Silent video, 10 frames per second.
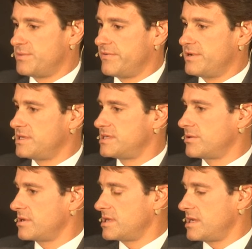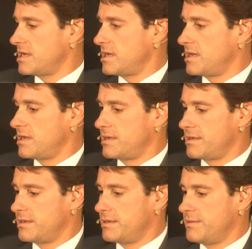a bit of
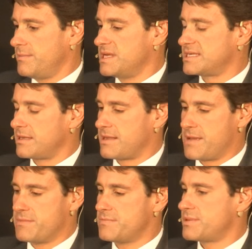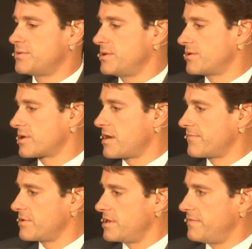a misalignment between the
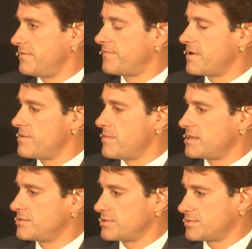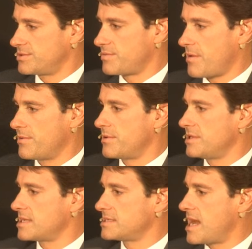recovery of the fundamentals, which probably
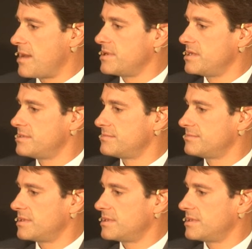really hasn't happened